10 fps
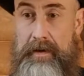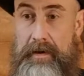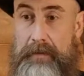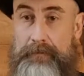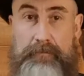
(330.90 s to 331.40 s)

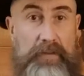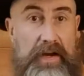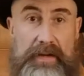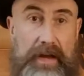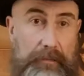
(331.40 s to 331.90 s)

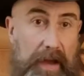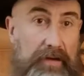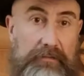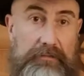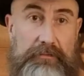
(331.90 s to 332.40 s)
but I'm
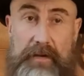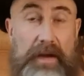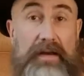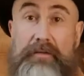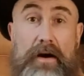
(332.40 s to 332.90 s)
out
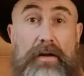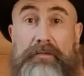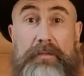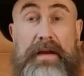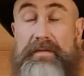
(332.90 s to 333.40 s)
of all
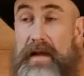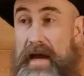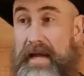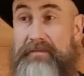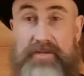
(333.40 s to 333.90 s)
of them.
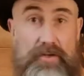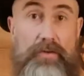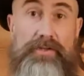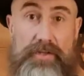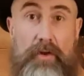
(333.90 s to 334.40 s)
I have
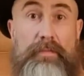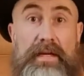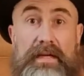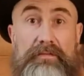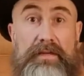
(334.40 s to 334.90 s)
sold so
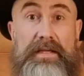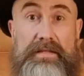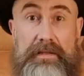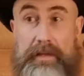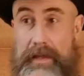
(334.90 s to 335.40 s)
many of
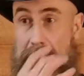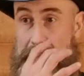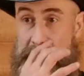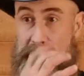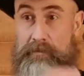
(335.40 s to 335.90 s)
these in the
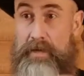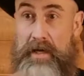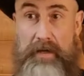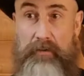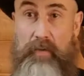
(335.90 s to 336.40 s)
last
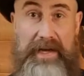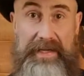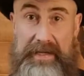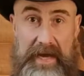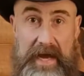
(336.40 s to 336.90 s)

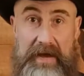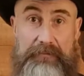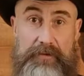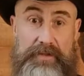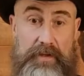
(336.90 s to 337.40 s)
week and a
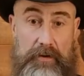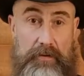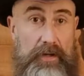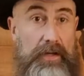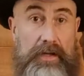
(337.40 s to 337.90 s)
half or
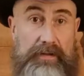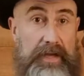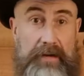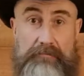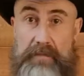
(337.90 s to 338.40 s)
so
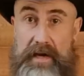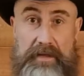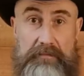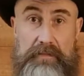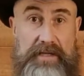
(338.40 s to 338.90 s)
that
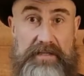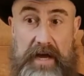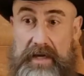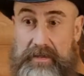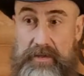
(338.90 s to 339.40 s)
my
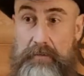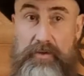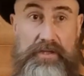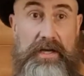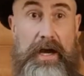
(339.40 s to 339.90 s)
stock is
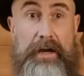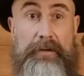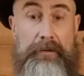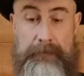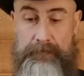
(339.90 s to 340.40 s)
almost
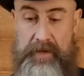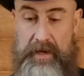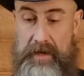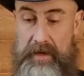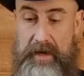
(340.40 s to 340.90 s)
gone.
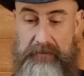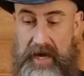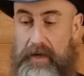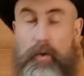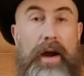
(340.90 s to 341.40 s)
I've
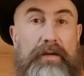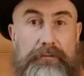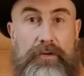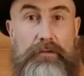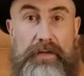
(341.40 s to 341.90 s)
got quite a
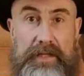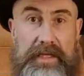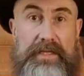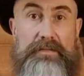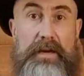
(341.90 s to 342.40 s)
few of the
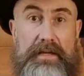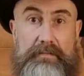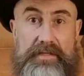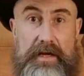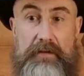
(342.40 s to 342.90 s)
kits by
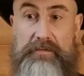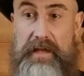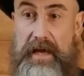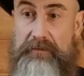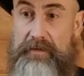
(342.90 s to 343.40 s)

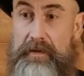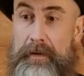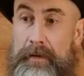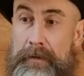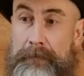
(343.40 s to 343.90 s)
themselves left,
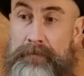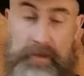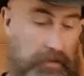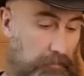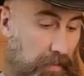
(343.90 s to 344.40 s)

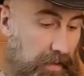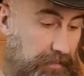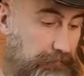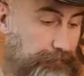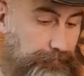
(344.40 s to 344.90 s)

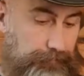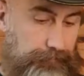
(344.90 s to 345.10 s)
but